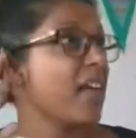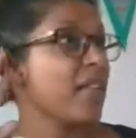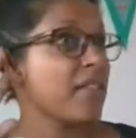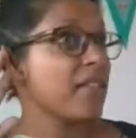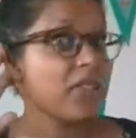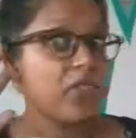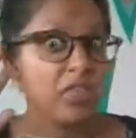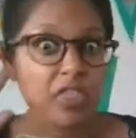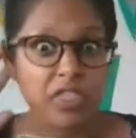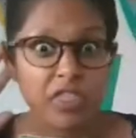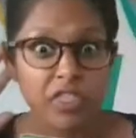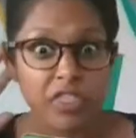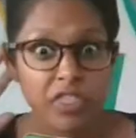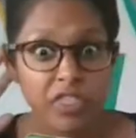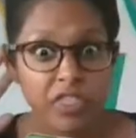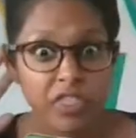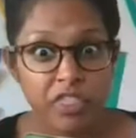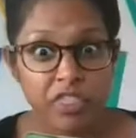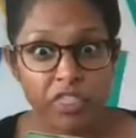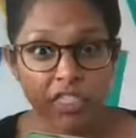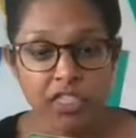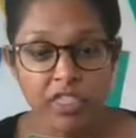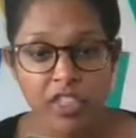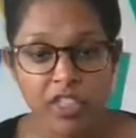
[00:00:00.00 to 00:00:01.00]

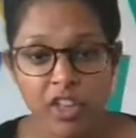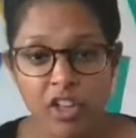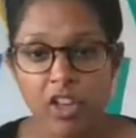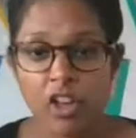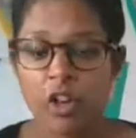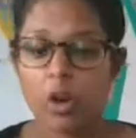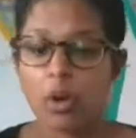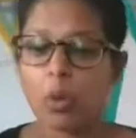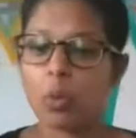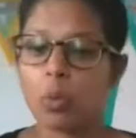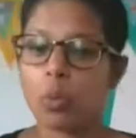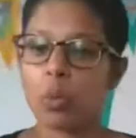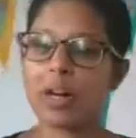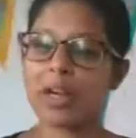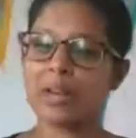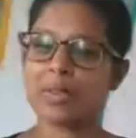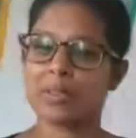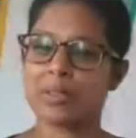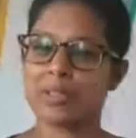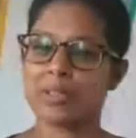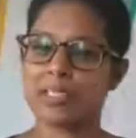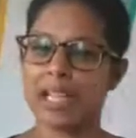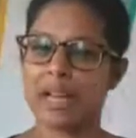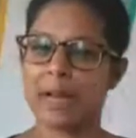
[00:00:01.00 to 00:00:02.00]
the. Well
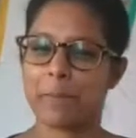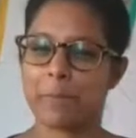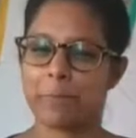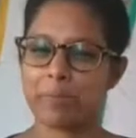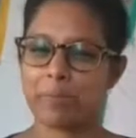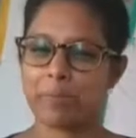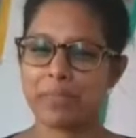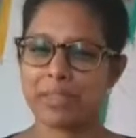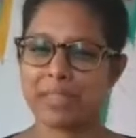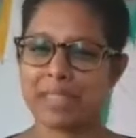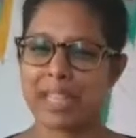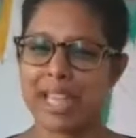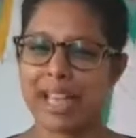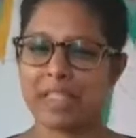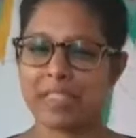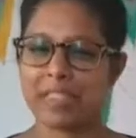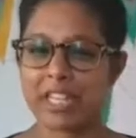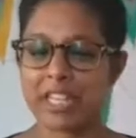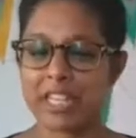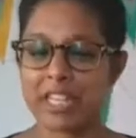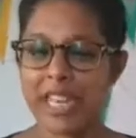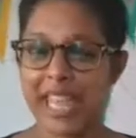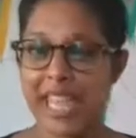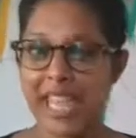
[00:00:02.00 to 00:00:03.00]
done. Now the
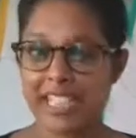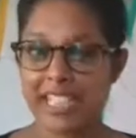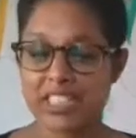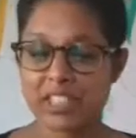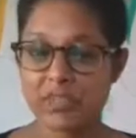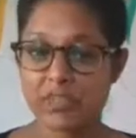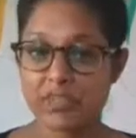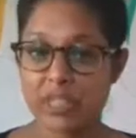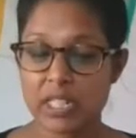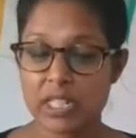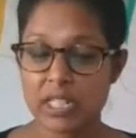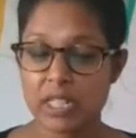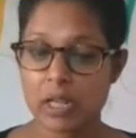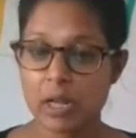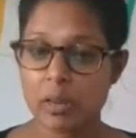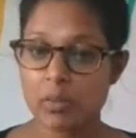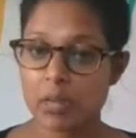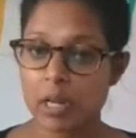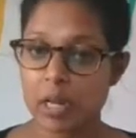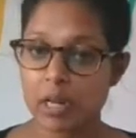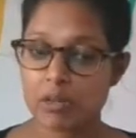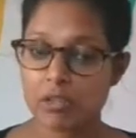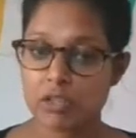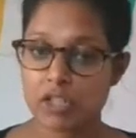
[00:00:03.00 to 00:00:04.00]
next video I'm going
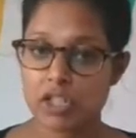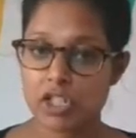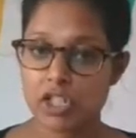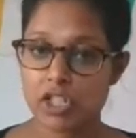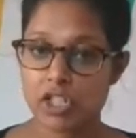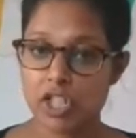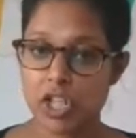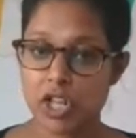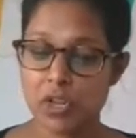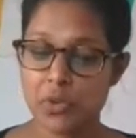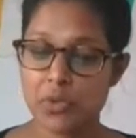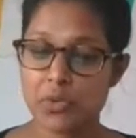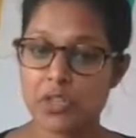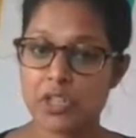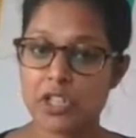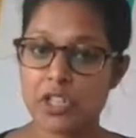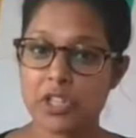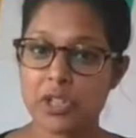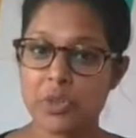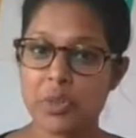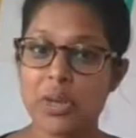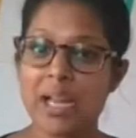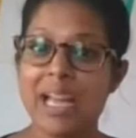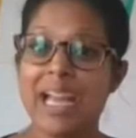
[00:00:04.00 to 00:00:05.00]
to show you
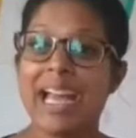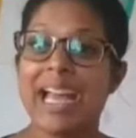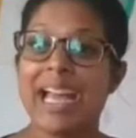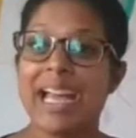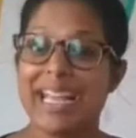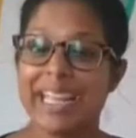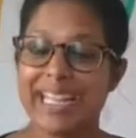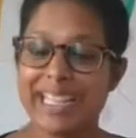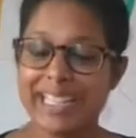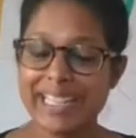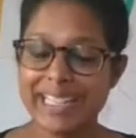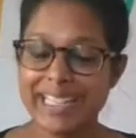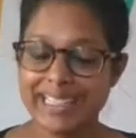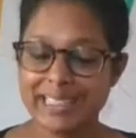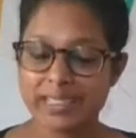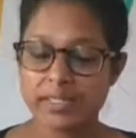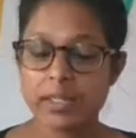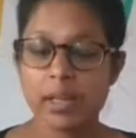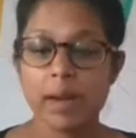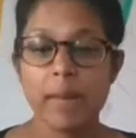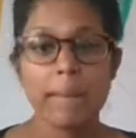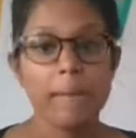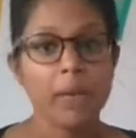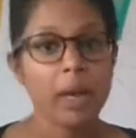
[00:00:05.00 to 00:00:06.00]
is
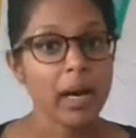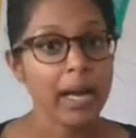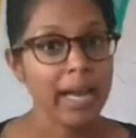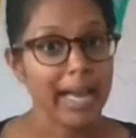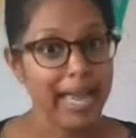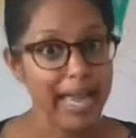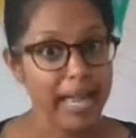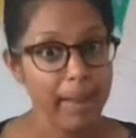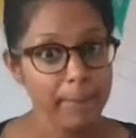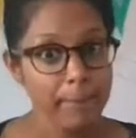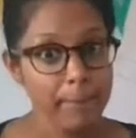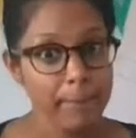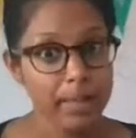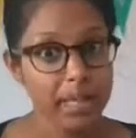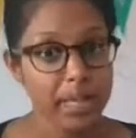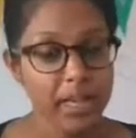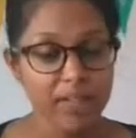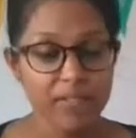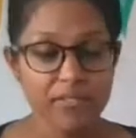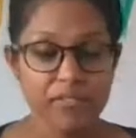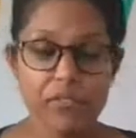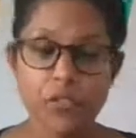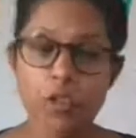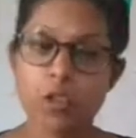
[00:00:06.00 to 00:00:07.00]
by Epic
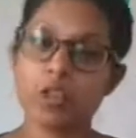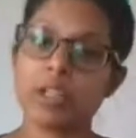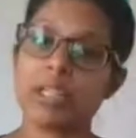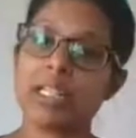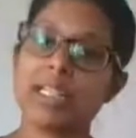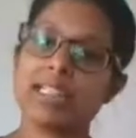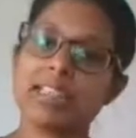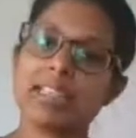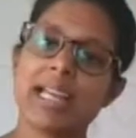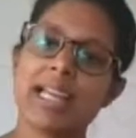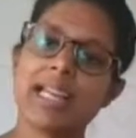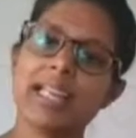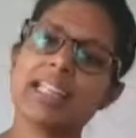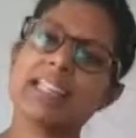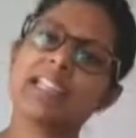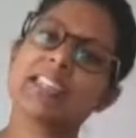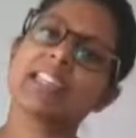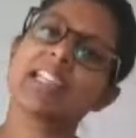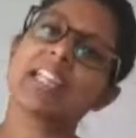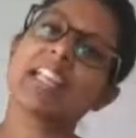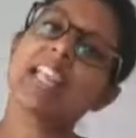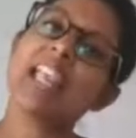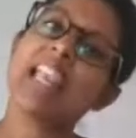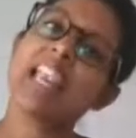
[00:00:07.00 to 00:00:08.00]
Phonics, and it's a
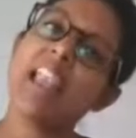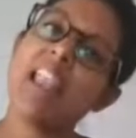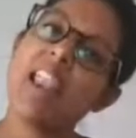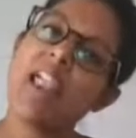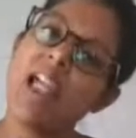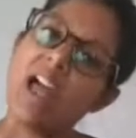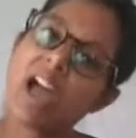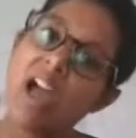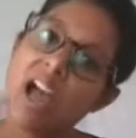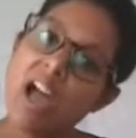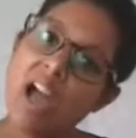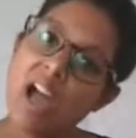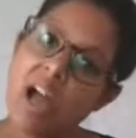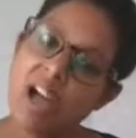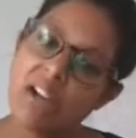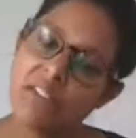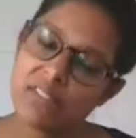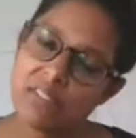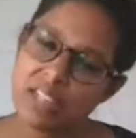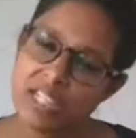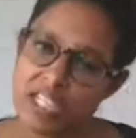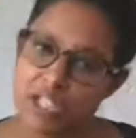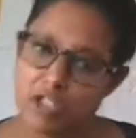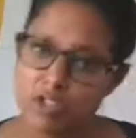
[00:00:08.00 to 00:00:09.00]
lovely
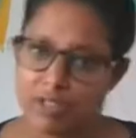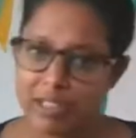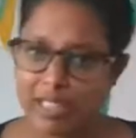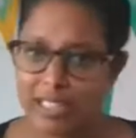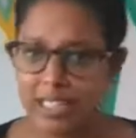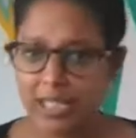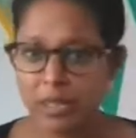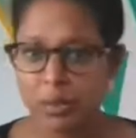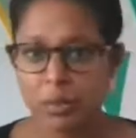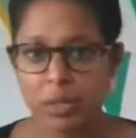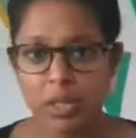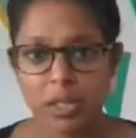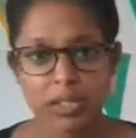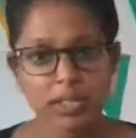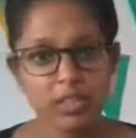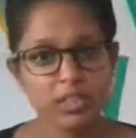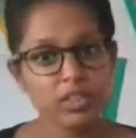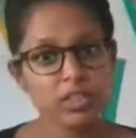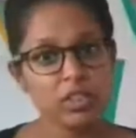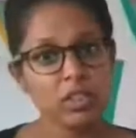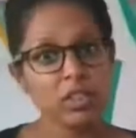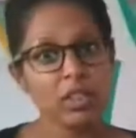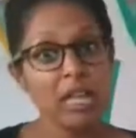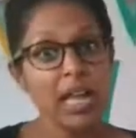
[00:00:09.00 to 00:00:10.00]
tricky word song
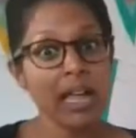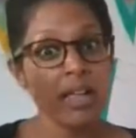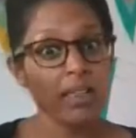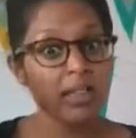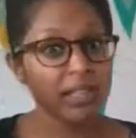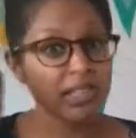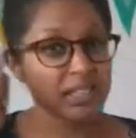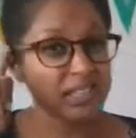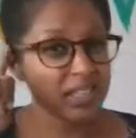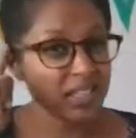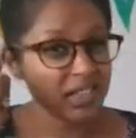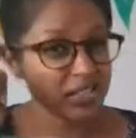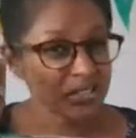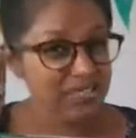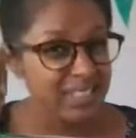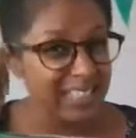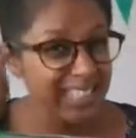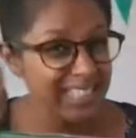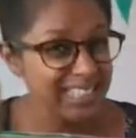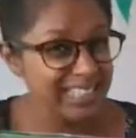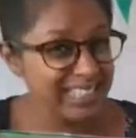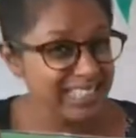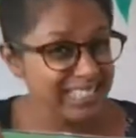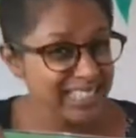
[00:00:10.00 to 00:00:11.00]
that's going to get
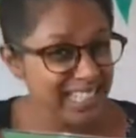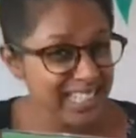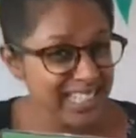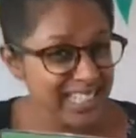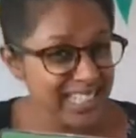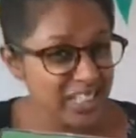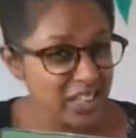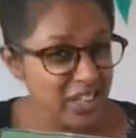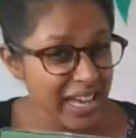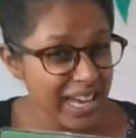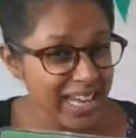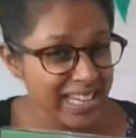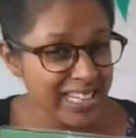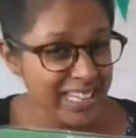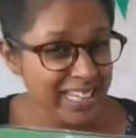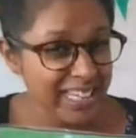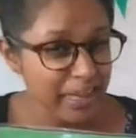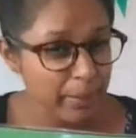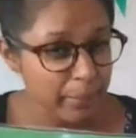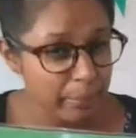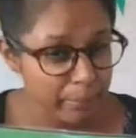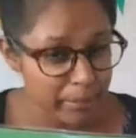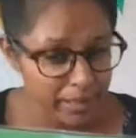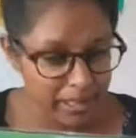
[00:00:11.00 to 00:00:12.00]
stuck in your head again,
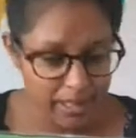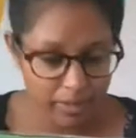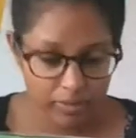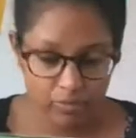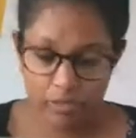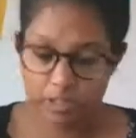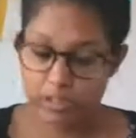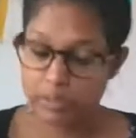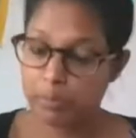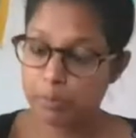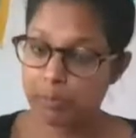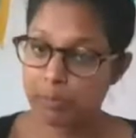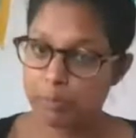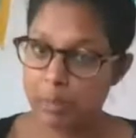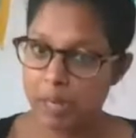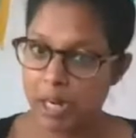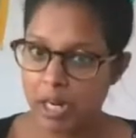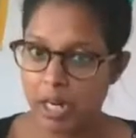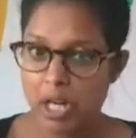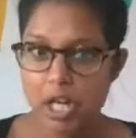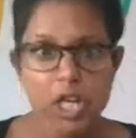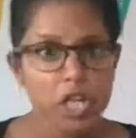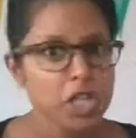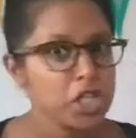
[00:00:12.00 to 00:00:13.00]
parents, but
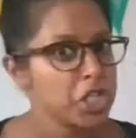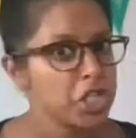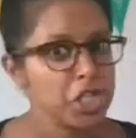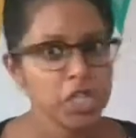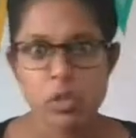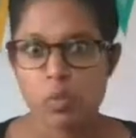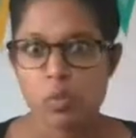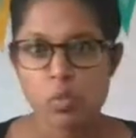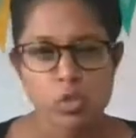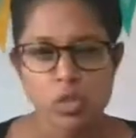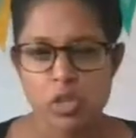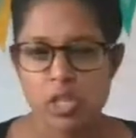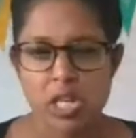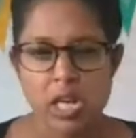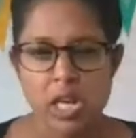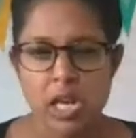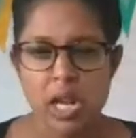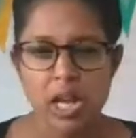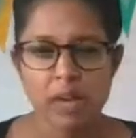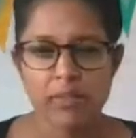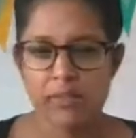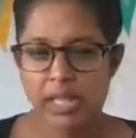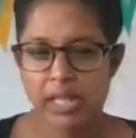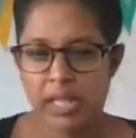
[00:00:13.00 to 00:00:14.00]
children love
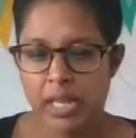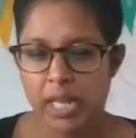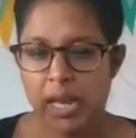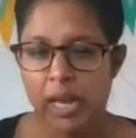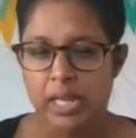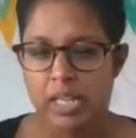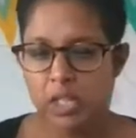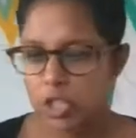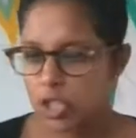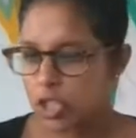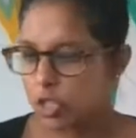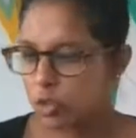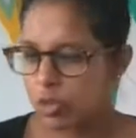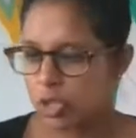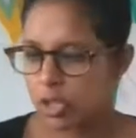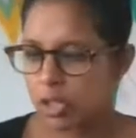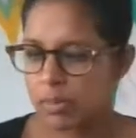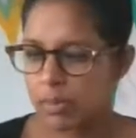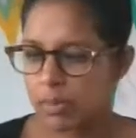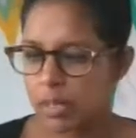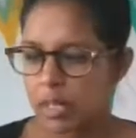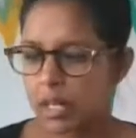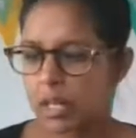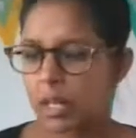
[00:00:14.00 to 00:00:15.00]
it. Children in my
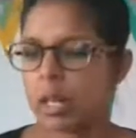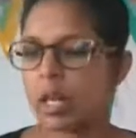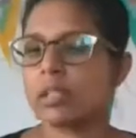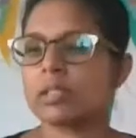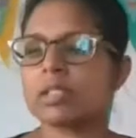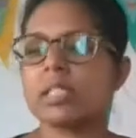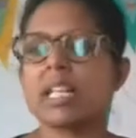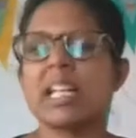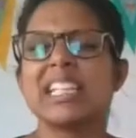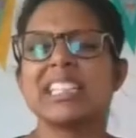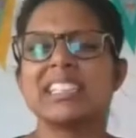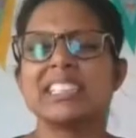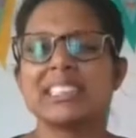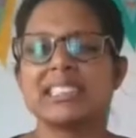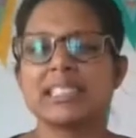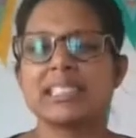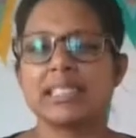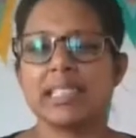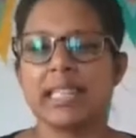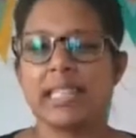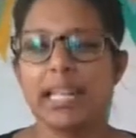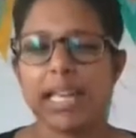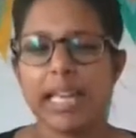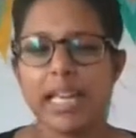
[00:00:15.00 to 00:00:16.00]
class sing
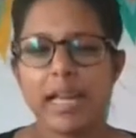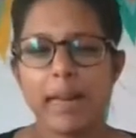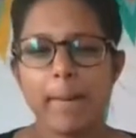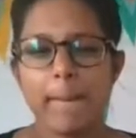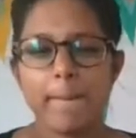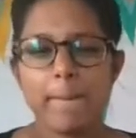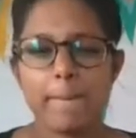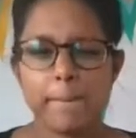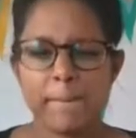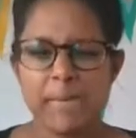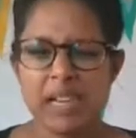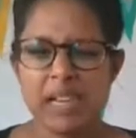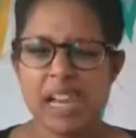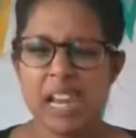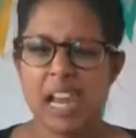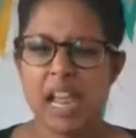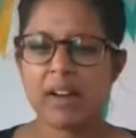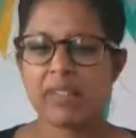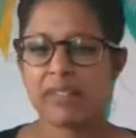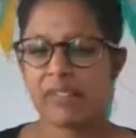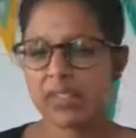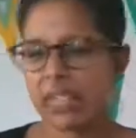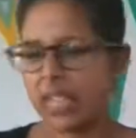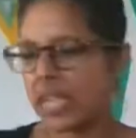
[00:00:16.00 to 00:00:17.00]
it, love
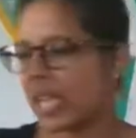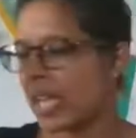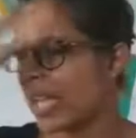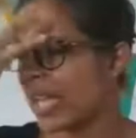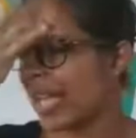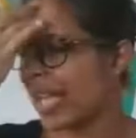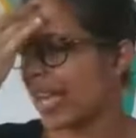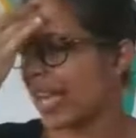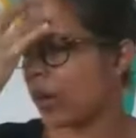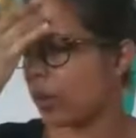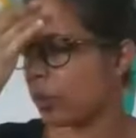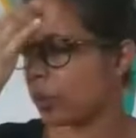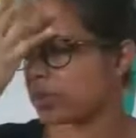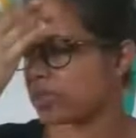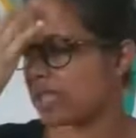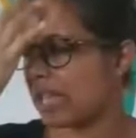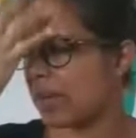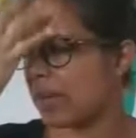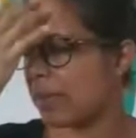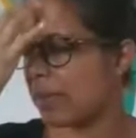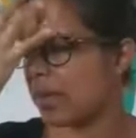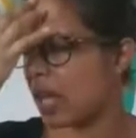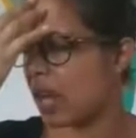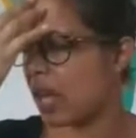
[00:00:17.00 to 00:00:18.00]
it, helps them
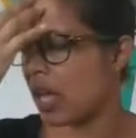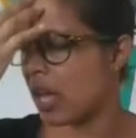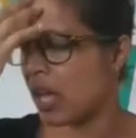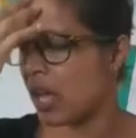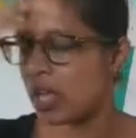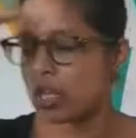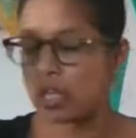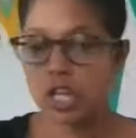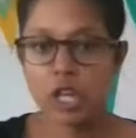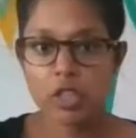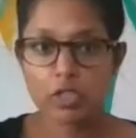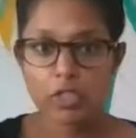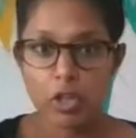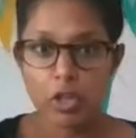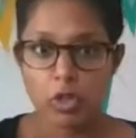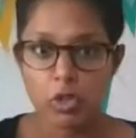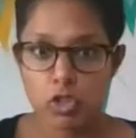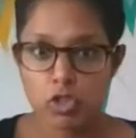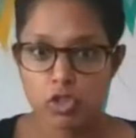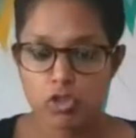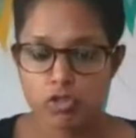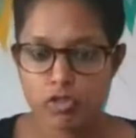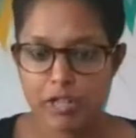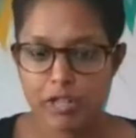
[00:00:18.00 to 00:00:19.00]
learn those
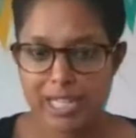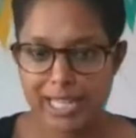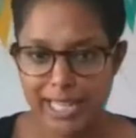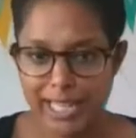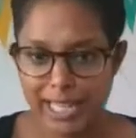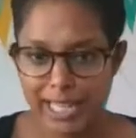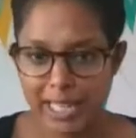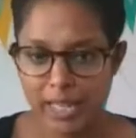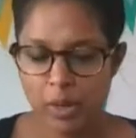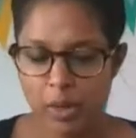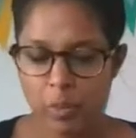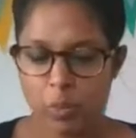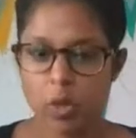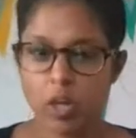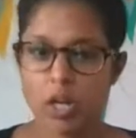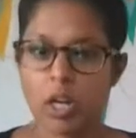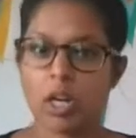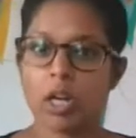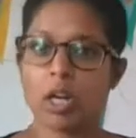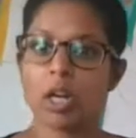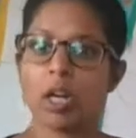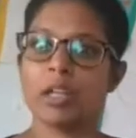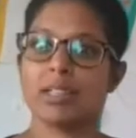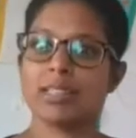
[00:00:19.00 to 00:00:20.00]
tricky
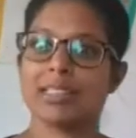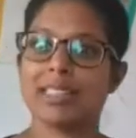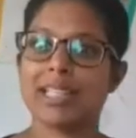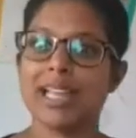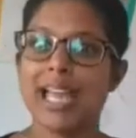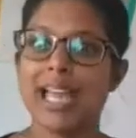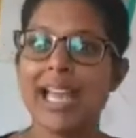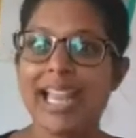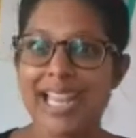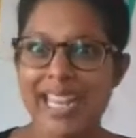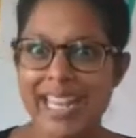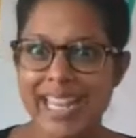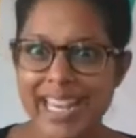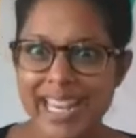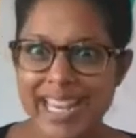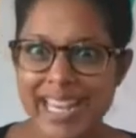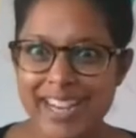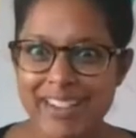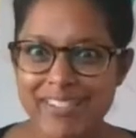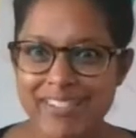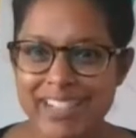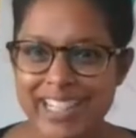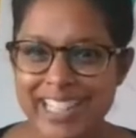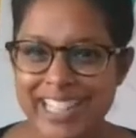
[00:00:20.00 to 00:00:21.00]
words. Here it
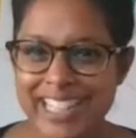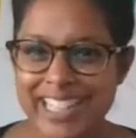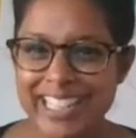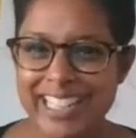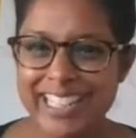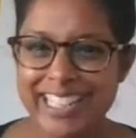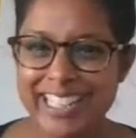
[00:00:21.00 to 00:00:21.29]
is.